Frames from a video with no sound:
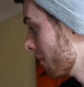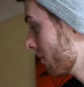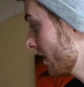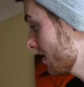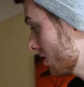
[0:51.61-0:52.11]

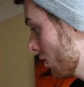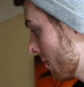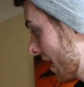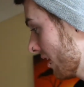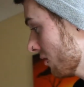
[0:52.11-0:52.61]
These two are
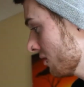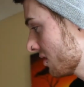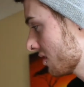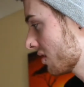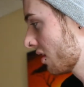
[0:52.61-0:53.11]

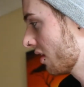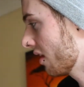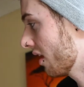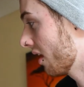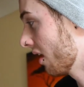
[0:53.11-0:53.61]
males.
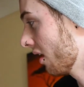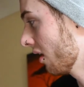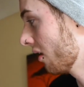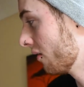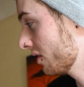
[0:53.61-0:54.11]

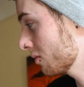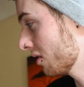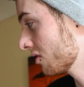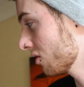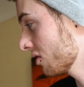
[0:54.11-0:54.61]
This one
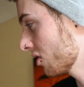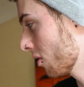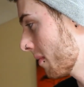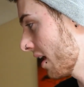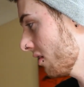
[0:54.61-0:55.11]
is also
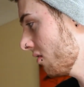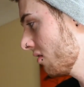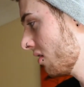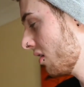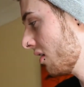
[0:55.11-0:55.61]
a male.
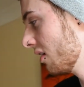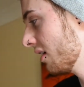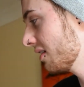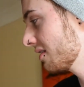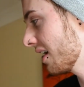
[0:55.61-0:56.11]

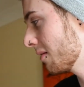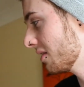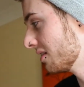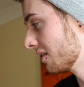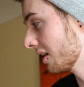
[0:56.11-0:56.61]
His name
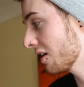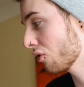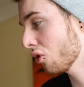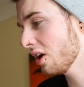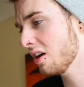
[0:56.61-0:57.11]
is
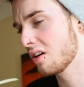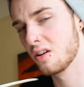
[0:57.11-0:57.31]
Leroy.